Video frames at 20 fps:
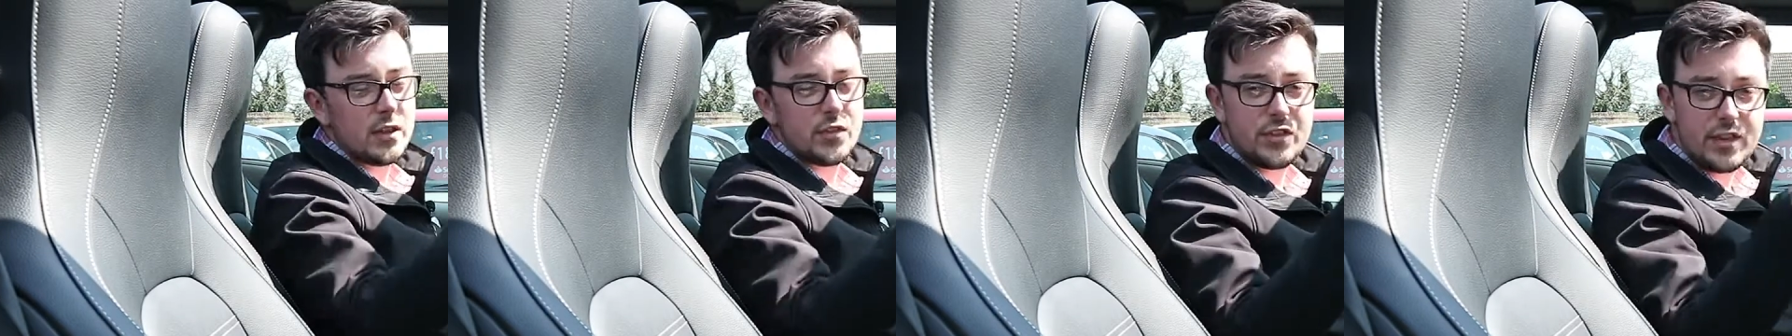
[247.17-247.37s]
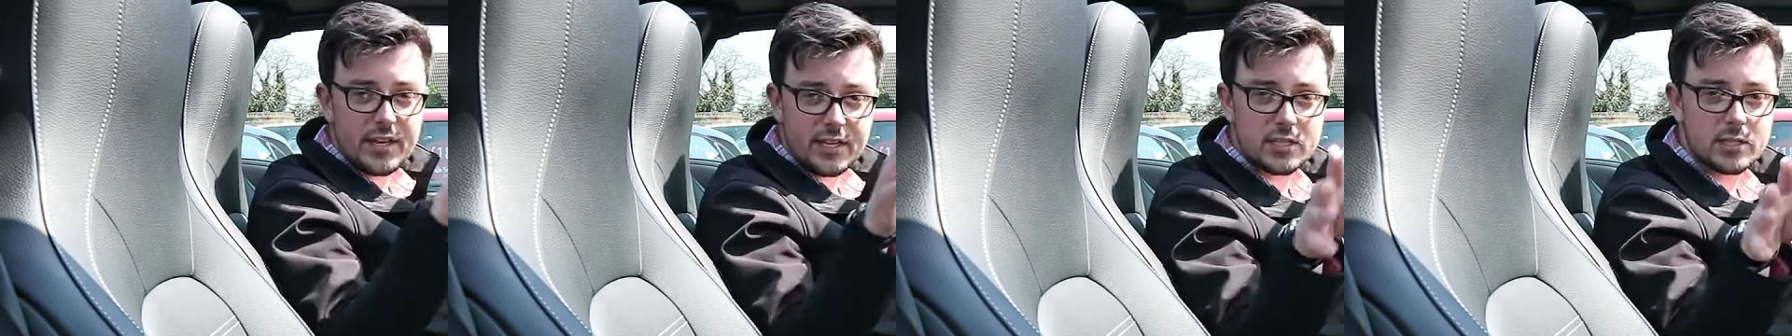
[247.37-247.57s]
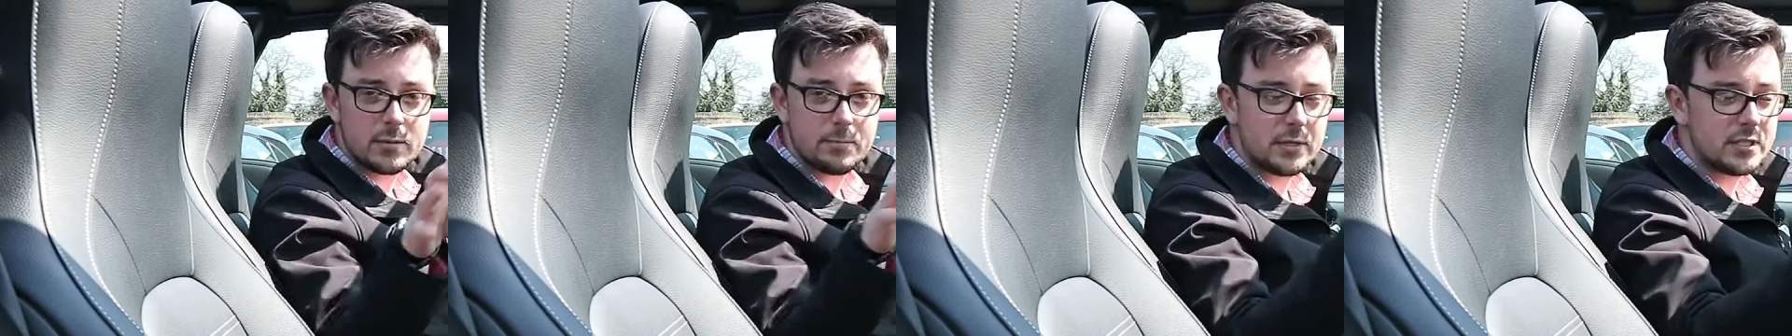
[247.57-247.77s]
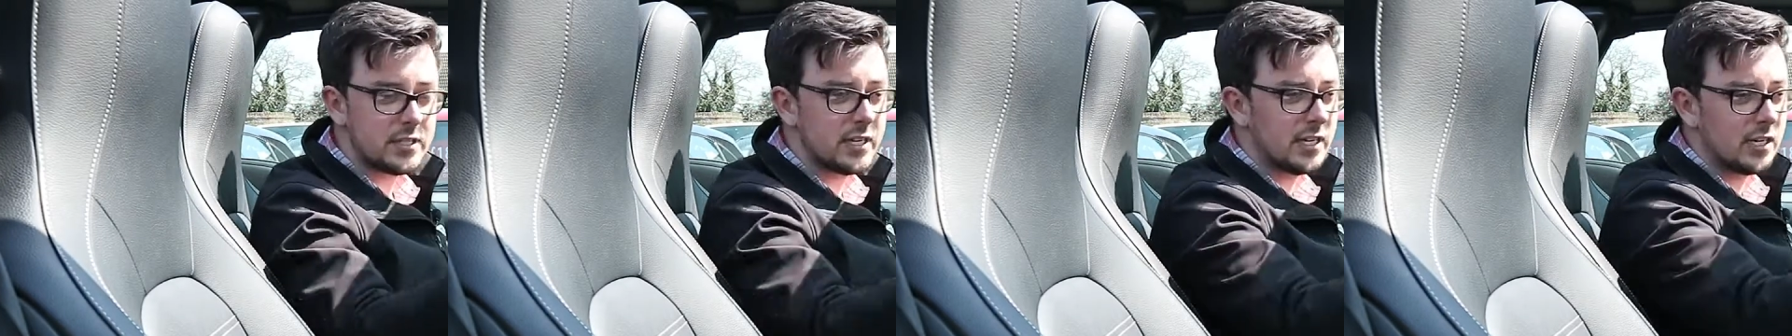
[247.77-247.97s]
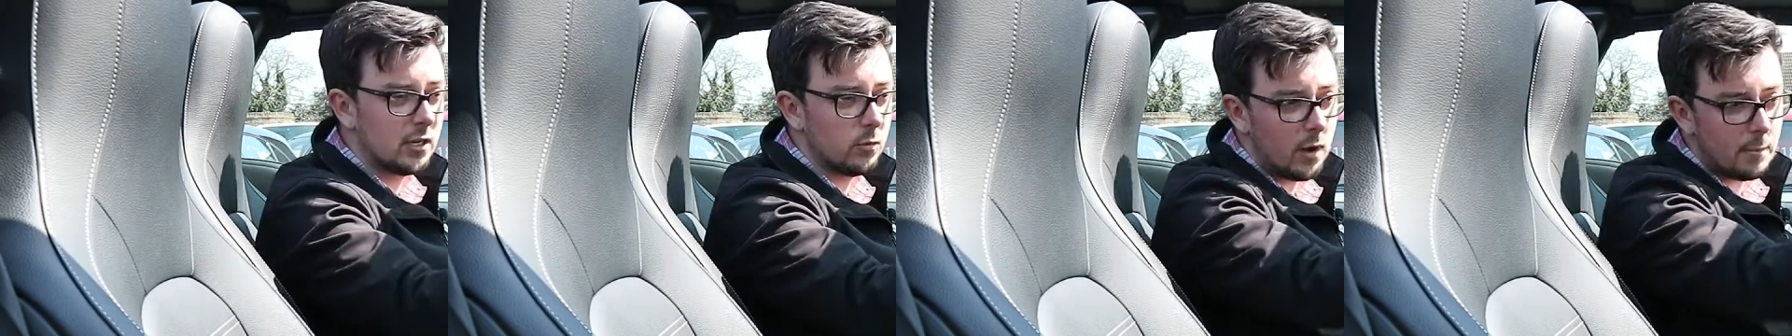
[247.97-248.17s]
This
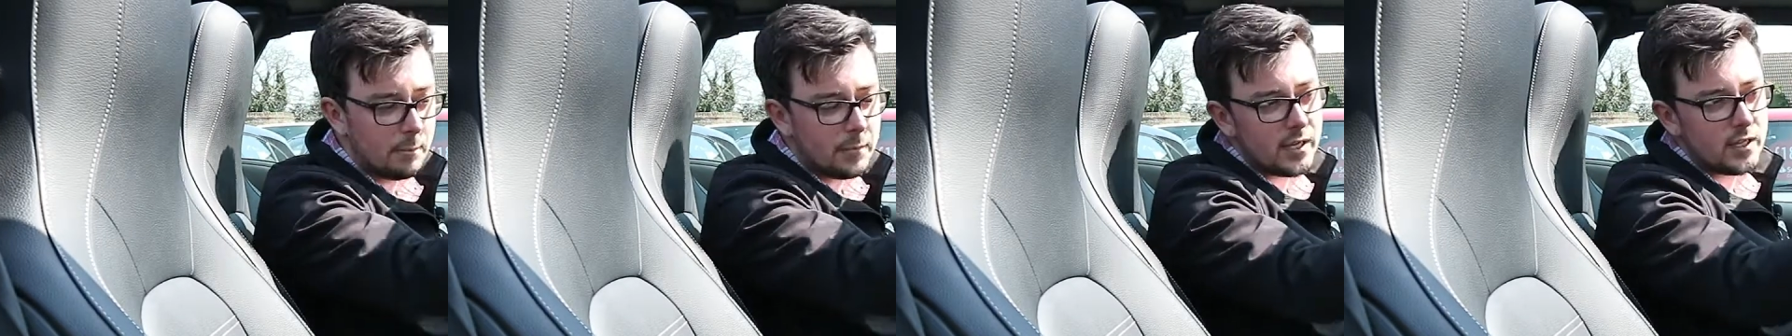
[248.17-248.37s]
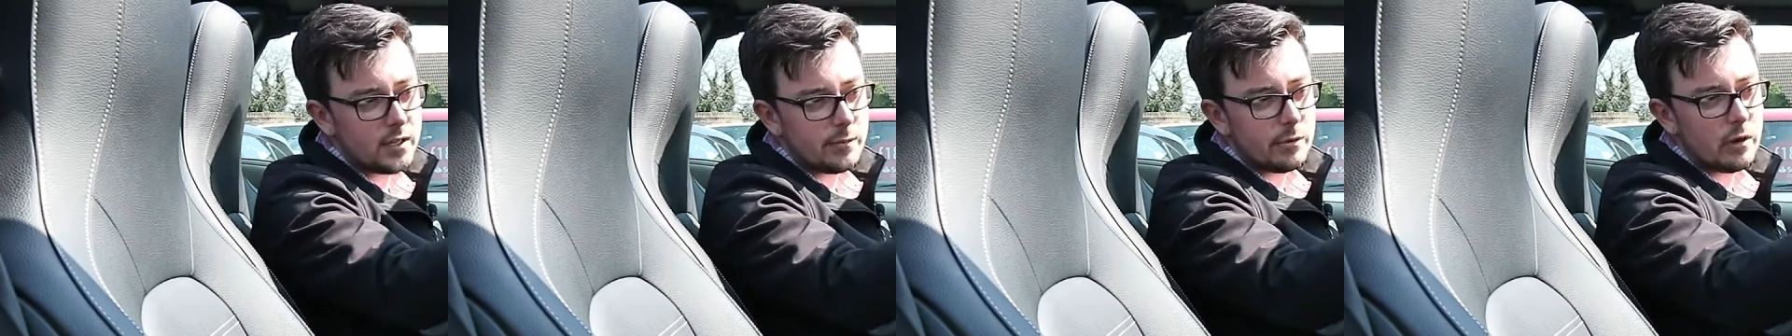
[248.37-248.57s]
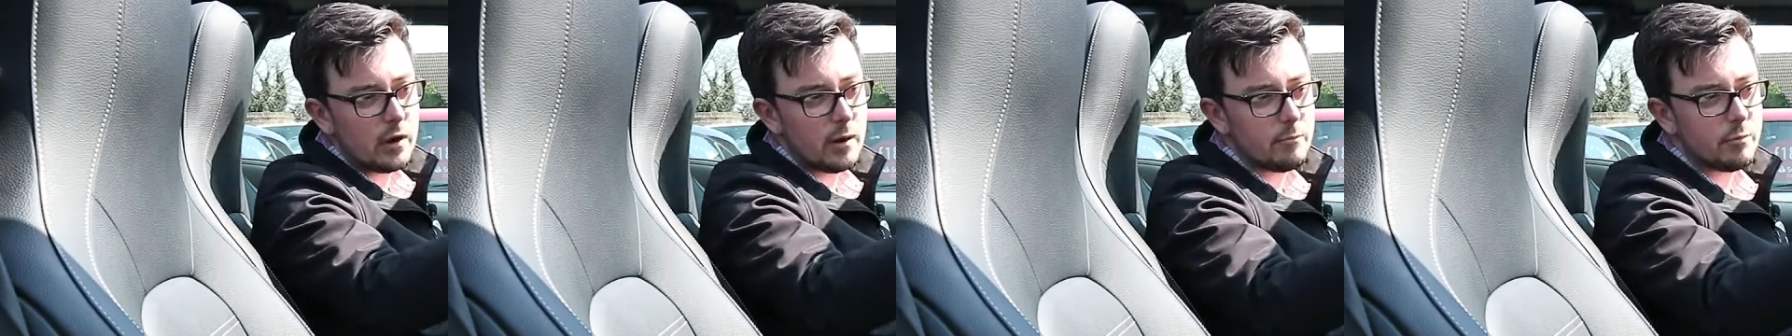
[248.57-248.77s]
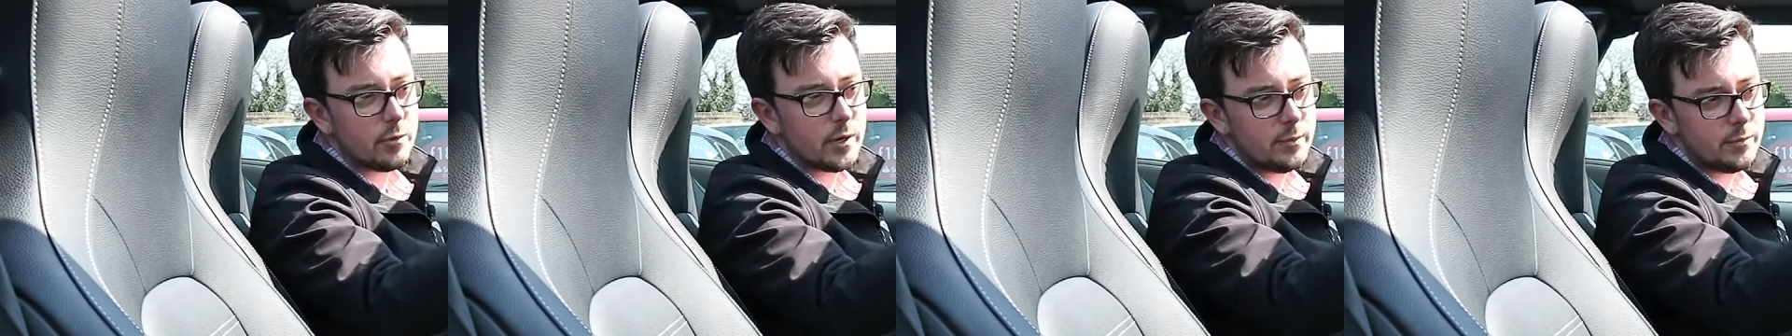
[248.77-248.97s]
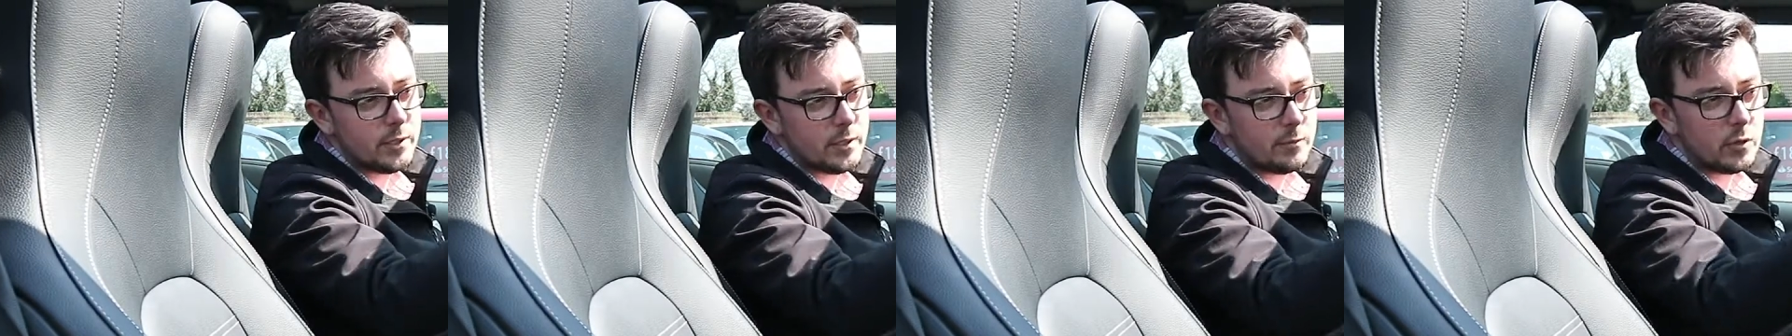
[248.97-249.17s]
particular one, being the prime
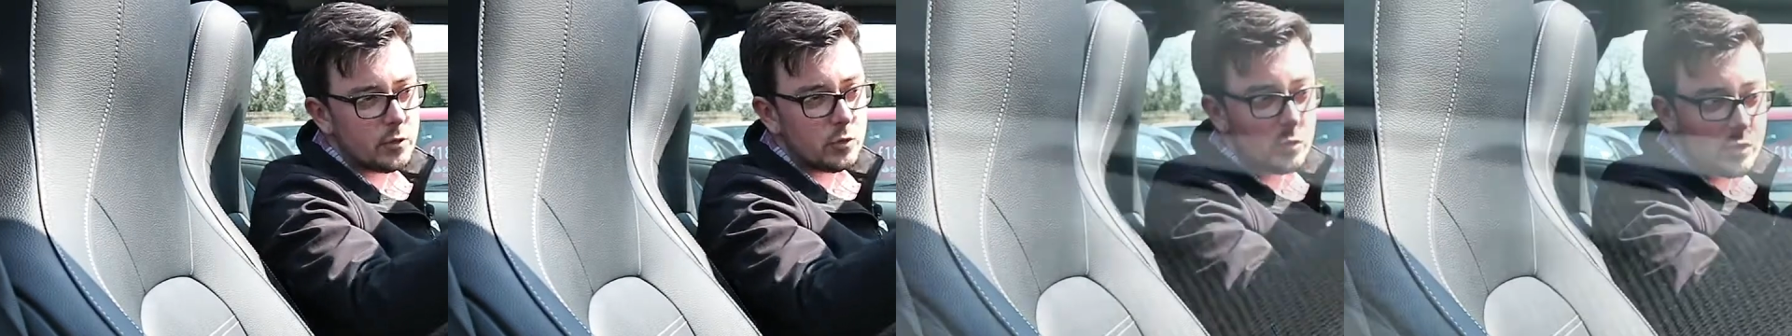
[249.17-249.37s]
premium model,